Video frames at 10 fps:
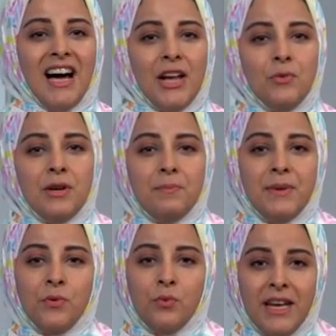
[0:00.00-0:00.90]
I will
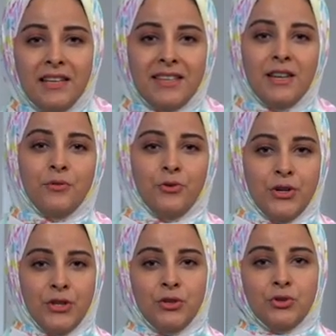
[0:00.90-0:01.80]
be waiting for
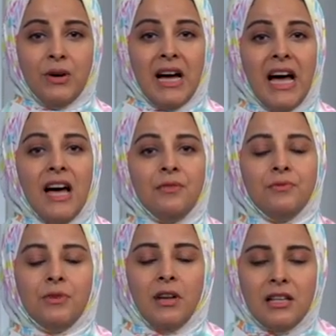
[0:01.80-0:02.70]
you to have
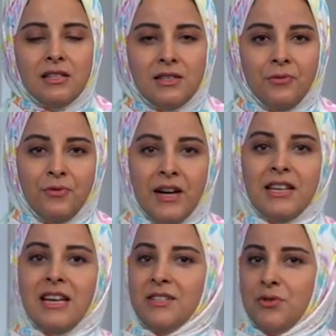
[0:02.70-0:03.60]
lots of fun
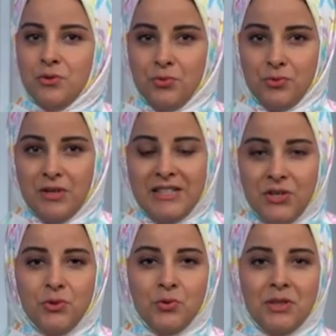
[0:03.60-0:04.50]
as usual. As
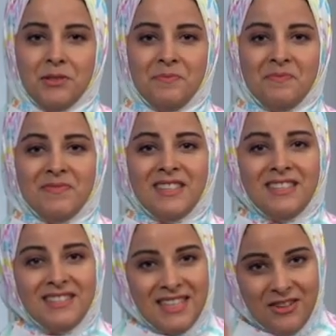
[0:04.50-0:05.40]
usual.
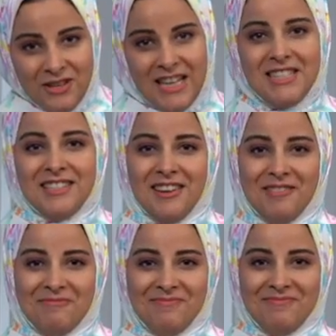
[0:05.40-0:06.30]
See you next time.